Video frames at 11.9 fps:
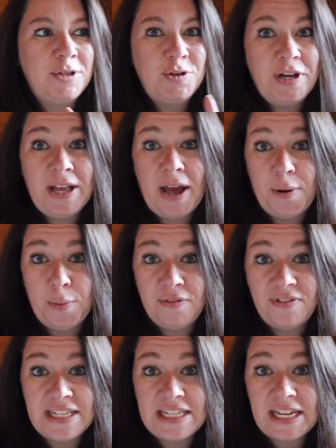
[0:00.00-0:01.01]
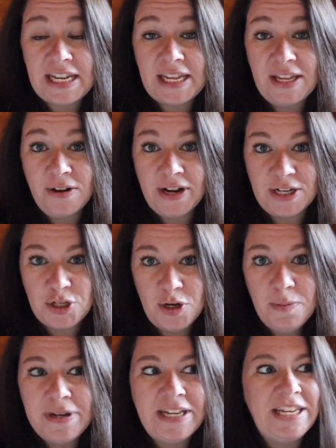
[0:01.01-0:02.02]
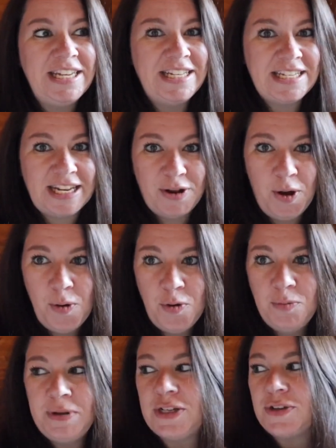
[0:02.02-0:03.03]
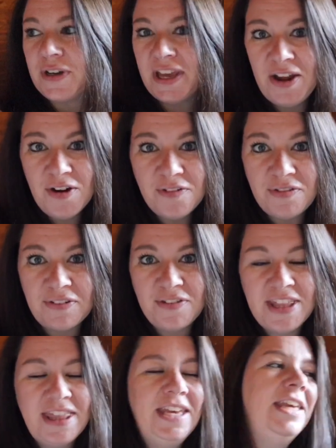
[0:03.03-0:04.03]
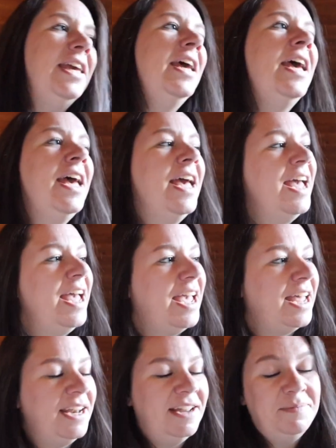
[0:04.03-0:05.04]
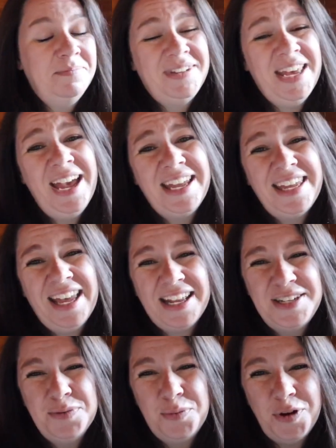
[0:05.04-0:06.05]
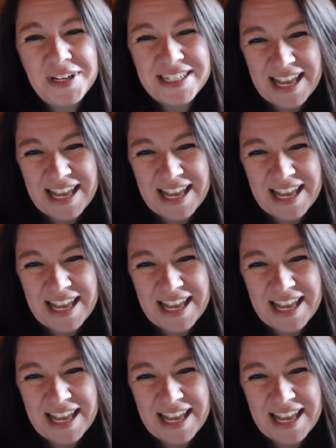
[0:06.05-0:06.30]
during our visit here in Germany, he stayed home, he took care of everything, and he had to work